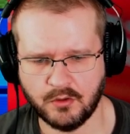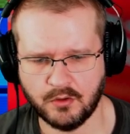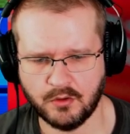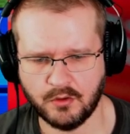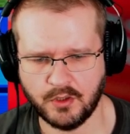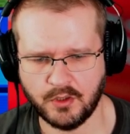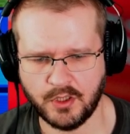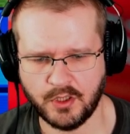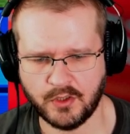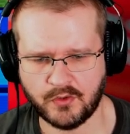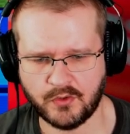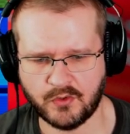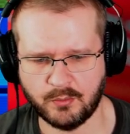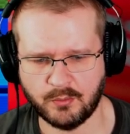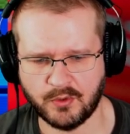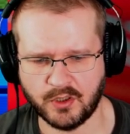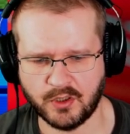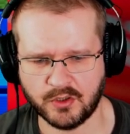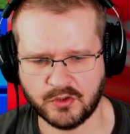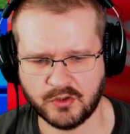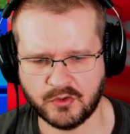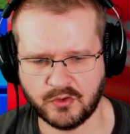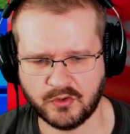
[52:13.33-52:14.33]
It's
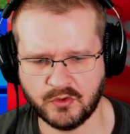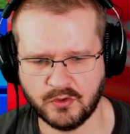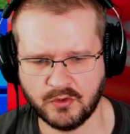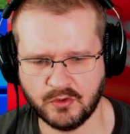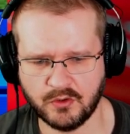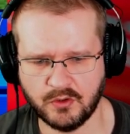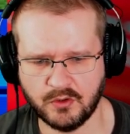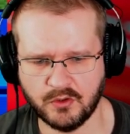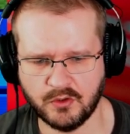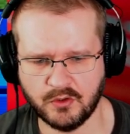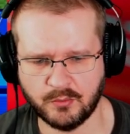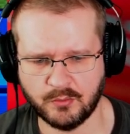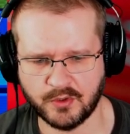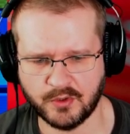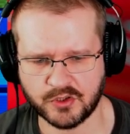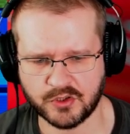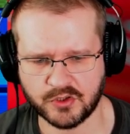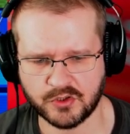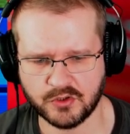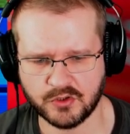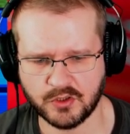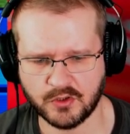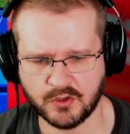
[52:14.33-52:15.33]

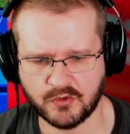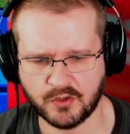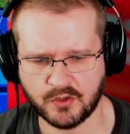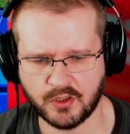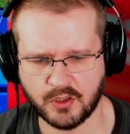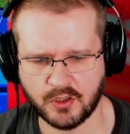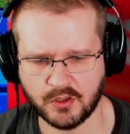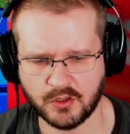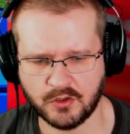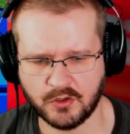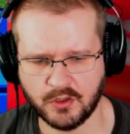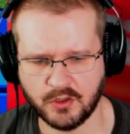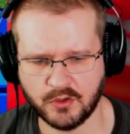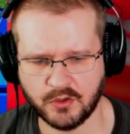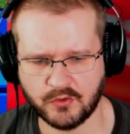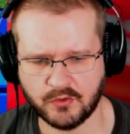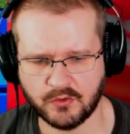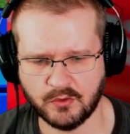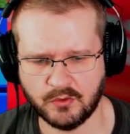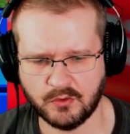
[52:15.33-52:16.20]
much, that's a lot. Let's go